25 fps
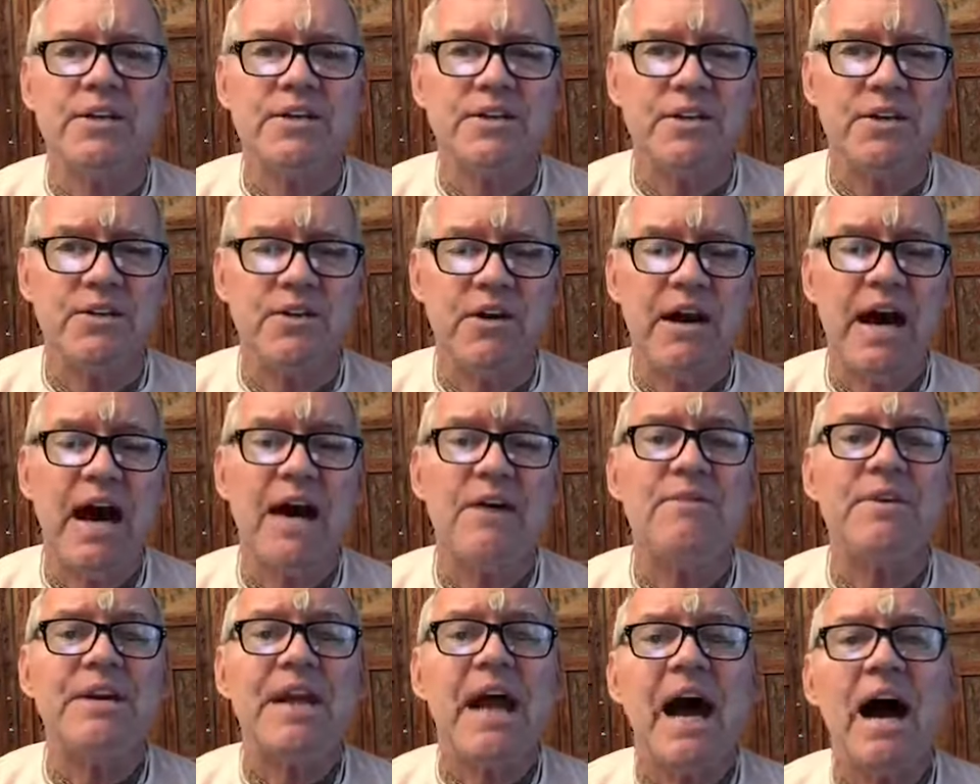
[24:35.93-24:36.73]
to
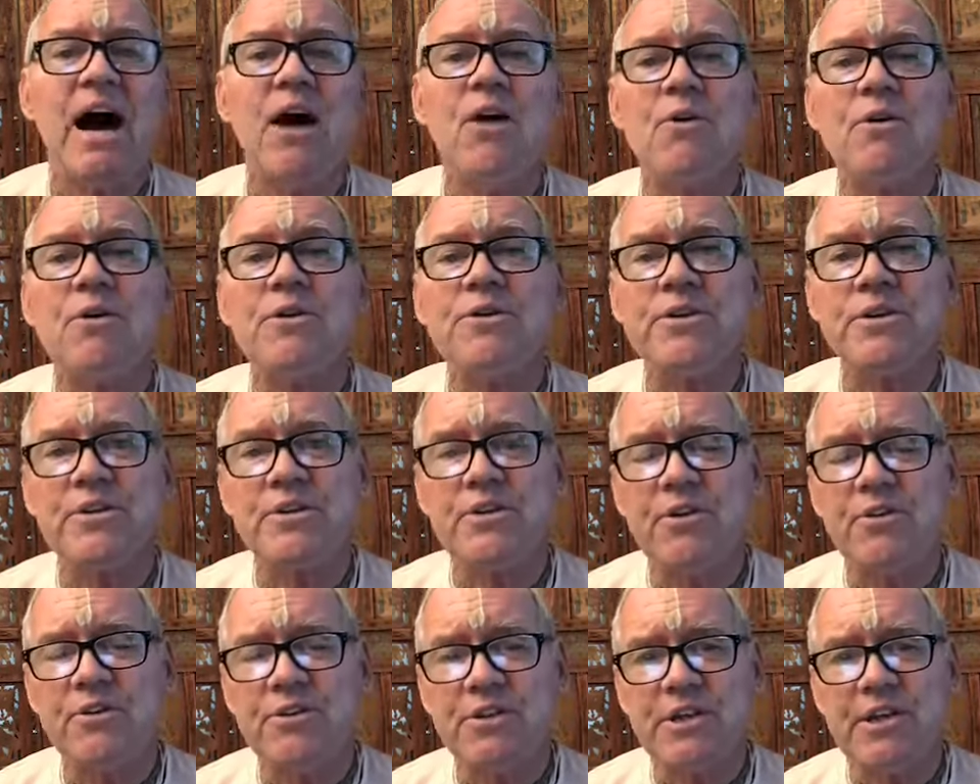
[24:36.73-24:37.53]
have an hour's
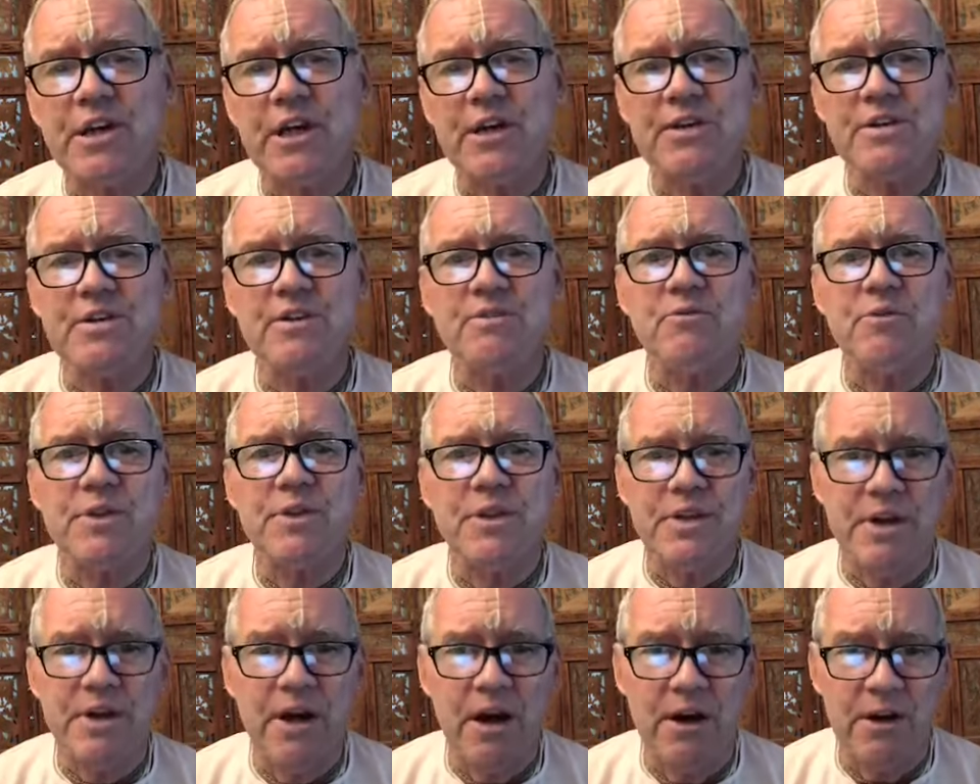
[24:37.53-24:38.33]
association with
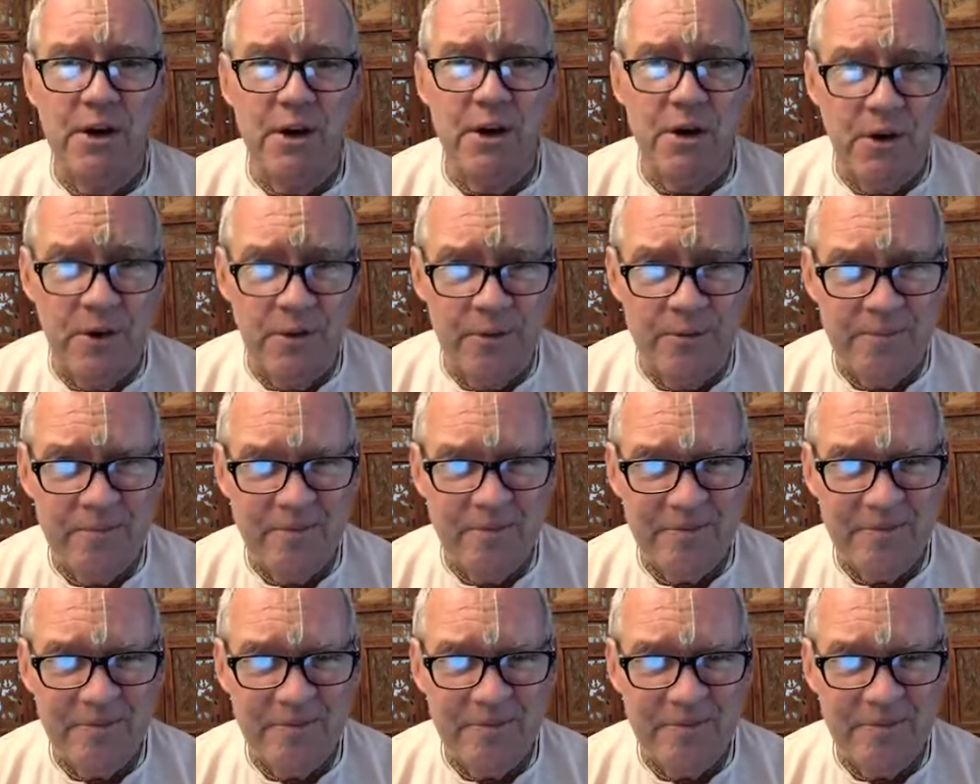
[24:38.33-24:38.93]
a young girl.